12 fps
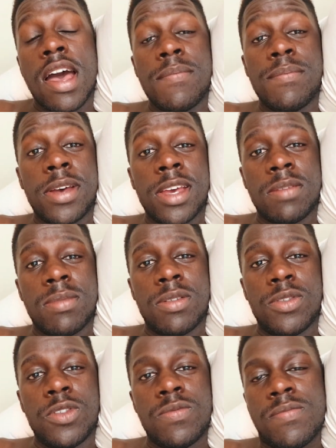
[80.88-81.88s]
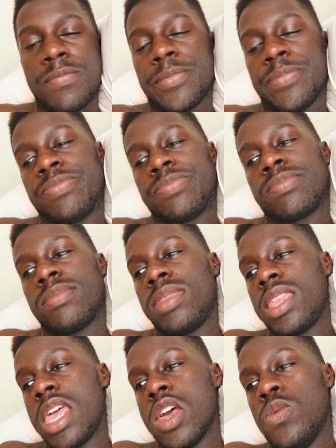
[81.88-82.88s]
I'm back in my room
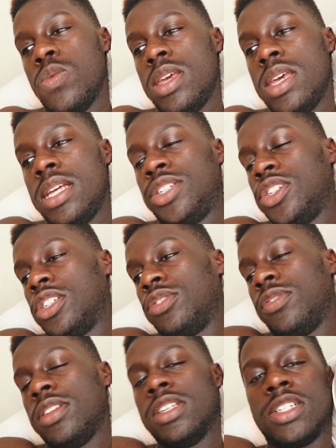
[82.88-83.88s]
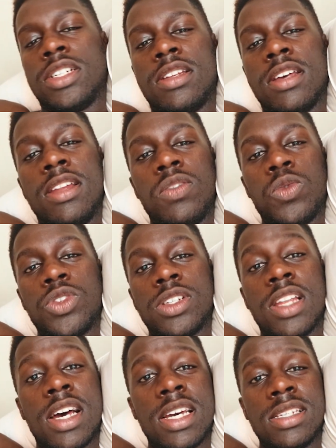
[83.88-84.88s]
we just finished and it
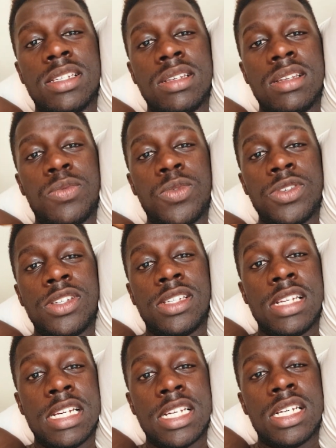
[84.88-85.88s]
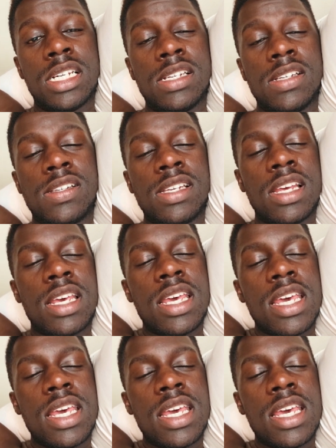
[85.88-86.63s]
was nice it was delicious